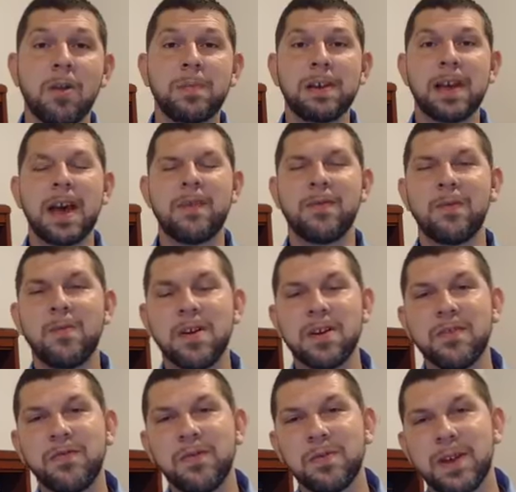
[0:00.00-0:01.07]
hope that you have a
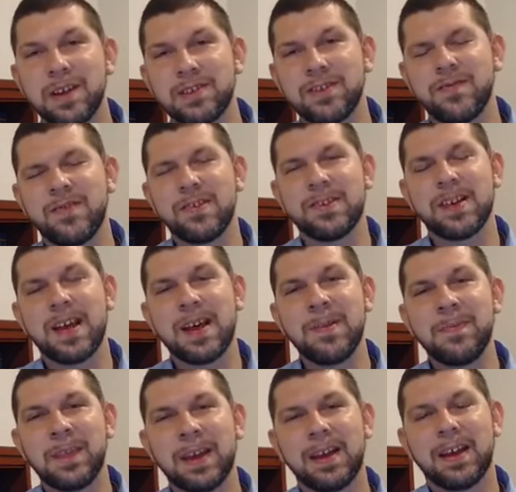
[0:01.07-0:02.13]
wonderful rest of your
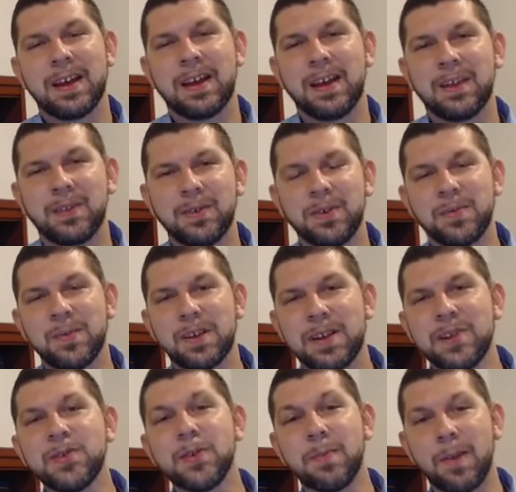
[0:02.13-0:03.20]
day. And Lord
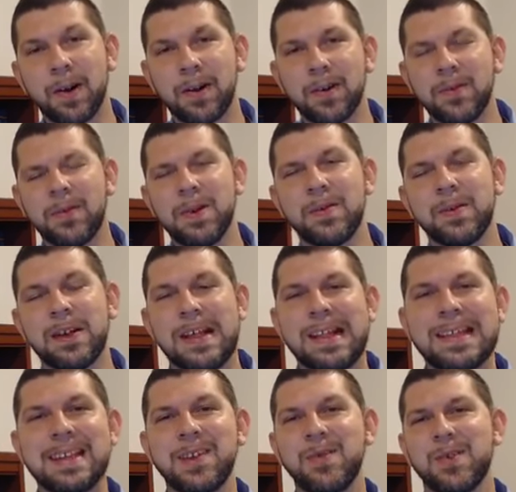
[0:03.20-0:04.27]
willing, tomorrow we will
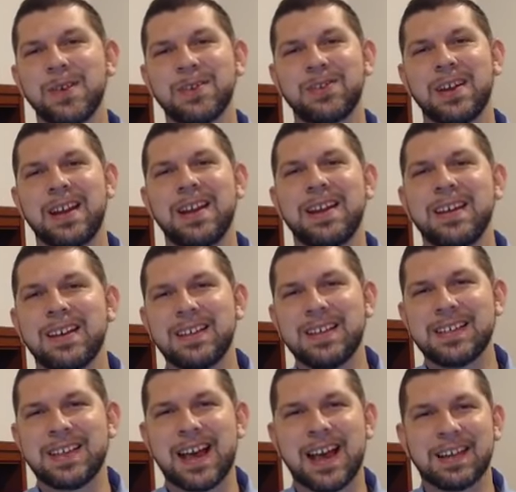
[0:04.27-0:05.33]
continue our study in
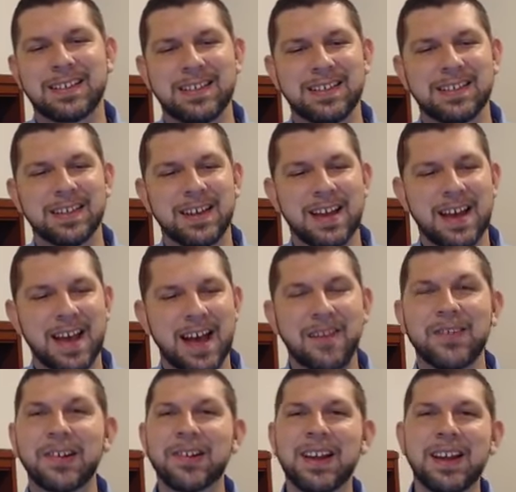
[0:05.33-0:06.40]
Ecclesiastes.
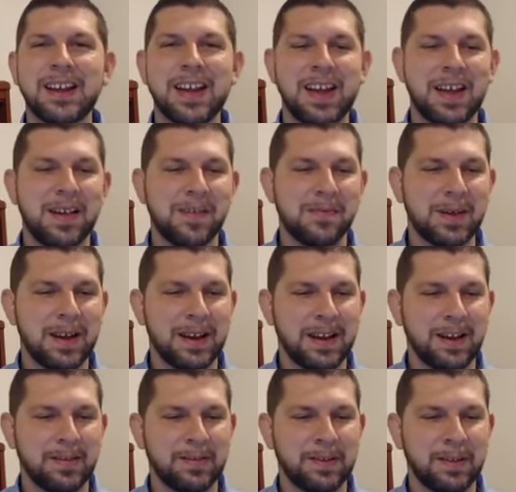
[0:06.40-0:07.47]
Have a great day. Bye
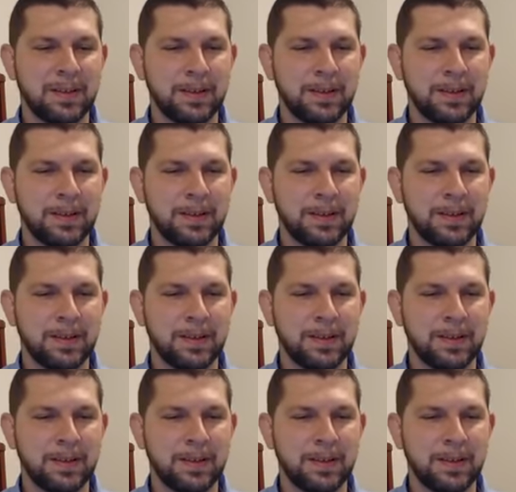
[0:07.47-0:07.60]
now.